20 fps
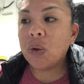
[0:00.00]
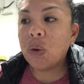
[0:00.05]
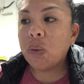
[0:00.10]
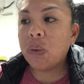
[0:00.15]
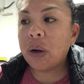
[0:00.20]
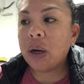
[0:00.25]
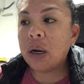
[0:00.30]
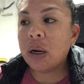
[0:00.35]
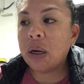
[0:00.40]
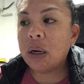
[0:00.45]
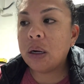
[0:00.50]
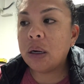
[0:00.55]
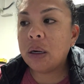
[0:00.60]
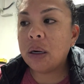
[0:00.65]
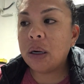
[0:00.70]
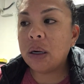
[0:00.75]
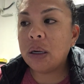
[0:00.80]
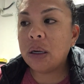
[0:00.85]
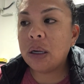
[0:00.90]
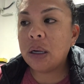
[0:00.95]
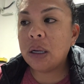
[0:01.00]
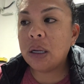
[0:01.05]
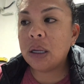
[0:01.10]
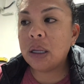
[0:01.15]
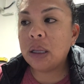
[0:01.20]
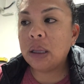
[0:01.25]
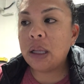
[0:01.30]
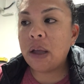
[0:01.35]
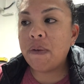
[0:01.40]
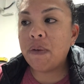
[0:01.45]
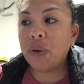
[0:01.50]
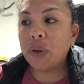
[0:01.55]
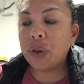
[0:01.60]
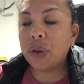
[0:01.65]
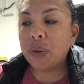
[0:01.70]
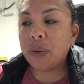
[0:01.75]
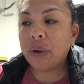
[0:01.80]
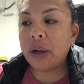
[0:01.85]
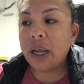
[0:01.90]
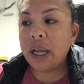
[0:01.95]
where level
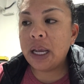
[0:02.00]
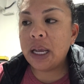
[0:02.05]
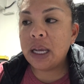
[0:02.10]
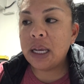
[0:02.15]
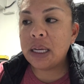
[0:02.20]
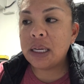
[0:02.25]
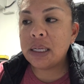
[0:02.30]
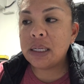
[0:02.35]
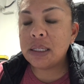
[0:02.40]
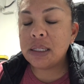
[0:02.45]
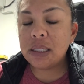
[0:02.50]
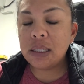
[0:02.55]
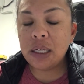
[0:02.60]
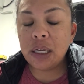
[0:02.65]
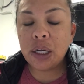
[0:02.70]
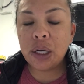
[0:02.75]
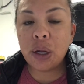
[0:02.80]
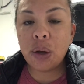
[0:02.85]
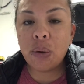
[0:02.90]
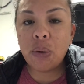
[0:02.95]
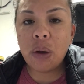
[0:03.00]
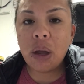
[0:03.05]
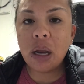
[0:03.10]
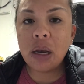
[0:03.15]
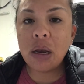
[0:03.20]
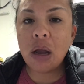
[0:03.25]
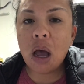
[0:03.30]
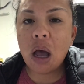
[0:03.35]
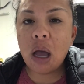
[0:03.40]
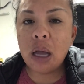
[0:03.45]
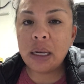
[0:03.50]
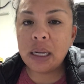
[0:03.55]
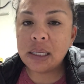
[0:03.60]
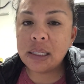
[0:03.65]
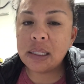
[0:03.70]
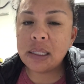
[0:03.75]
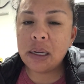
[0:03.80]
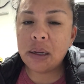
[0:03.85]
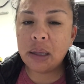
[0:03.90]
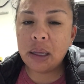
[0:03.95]
3 is, not
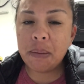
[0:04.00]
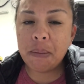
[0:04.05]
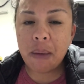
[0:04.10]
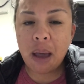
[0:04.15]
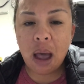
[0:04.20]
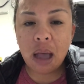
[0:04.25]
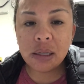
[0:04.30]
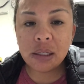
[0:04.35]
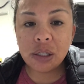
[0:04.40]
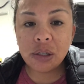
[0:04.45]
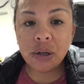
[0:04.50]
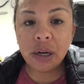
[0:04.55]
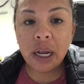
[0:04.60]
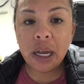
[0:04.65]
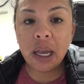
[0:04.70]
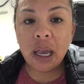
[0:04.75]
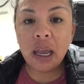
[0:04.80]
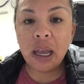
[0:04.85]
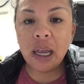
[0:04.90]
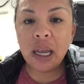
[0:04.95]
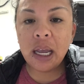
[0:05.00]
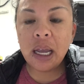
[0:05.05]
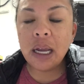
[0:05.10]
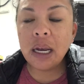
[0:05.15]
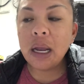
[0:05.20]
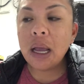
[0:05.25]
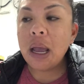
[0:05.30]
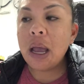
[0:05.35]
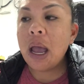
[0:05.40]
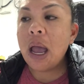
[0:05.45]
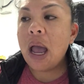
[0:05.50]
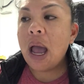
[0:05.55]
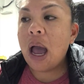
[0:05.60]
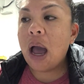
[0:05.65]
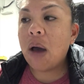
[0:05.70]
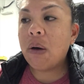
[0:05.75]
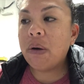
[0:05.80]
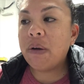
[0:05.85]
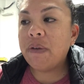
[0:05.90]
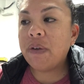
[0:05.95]
necessarily mastering it.
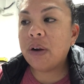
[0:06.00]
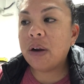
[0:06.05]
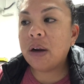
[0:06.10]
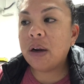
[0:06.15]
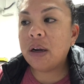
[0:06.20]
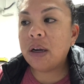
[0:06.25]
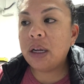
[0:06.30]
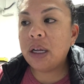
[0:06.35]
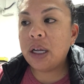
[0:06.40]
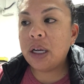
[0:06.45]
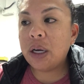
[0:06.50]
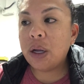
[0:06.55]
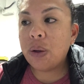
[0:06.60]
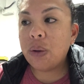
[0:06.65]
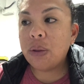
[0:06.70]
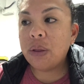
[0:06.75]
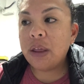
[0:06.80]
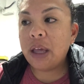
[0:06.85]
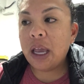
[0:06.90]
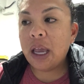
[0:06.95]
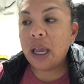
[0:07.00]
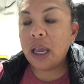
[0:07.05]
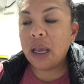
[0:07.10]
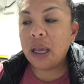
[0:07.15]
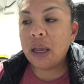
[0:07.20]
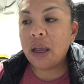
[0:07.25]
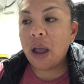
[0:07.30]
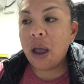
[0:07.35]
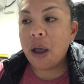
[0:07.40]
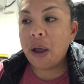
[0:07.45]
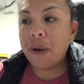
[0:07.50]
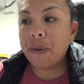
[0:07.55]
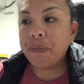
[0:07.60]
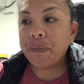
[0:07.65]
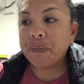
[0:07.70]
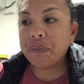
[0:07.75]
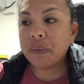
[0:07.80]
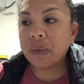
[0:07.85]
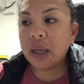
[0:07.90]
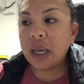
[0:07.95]
However, they
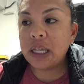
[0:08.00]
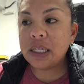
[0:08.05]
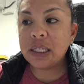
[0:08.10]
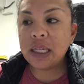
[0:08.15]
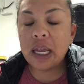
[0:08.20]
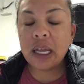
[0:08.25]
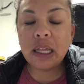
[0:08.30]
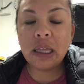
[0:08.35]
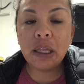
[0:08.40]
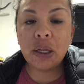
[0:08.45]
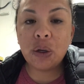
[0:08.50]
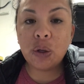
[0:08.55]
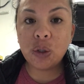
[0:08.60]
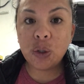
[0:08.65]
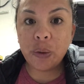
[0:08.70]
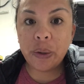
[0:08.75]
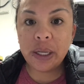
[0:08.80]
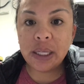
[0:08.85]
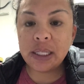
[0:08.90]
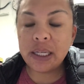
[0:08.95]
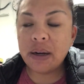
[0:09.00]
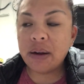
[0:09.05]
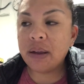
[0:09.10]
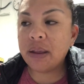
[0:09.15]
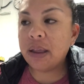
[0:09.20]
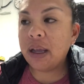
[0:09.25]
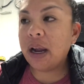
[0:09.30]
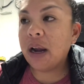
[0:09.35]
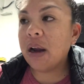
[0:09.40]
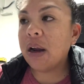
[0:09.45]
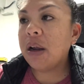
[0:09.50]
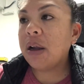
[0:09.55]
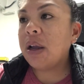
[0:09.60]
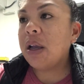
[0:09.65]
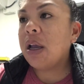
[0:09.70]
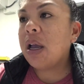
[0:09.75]
it's like little tweaks here and there.